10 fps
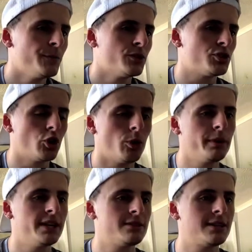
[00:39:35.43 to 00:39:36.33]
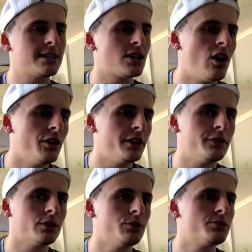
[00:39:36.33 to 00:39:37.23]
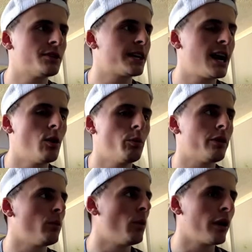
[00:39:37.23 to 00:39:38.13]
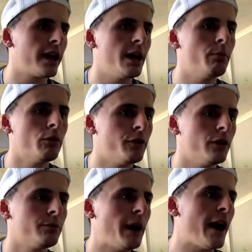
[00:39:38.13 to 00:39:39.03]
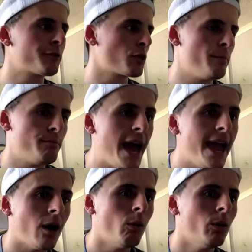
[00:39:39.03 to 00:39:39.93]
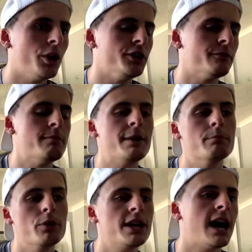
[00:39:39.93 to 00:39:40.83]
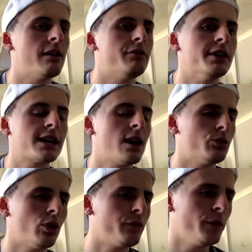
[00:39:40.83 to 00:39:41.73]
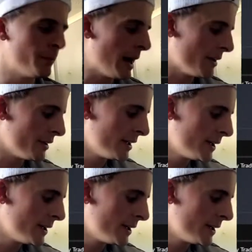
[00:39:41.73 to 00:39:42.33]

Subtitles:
So don't be disheartened if you lose an account with a 1k buffer after a payout and you've made money out of the account. Don't feel bad.